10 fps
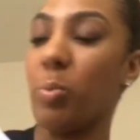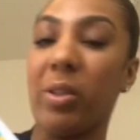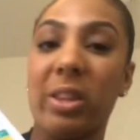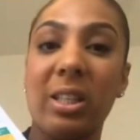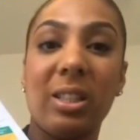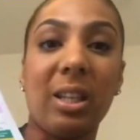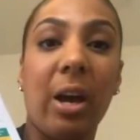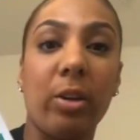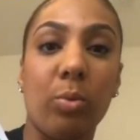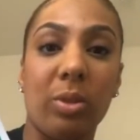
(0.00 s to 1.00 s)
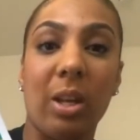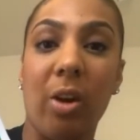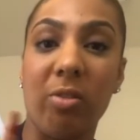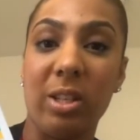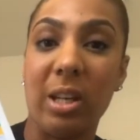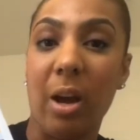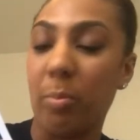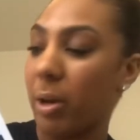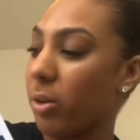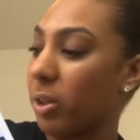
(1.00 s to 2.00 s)
but this is how you would narrow it down,
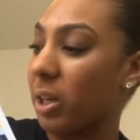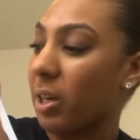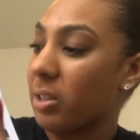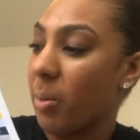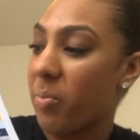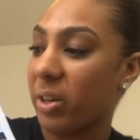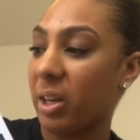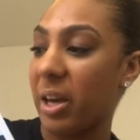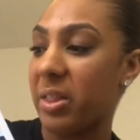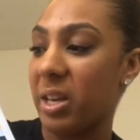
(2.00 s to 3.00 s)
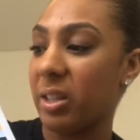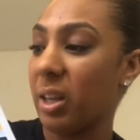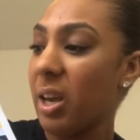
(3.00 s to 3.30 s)
by looking at something like this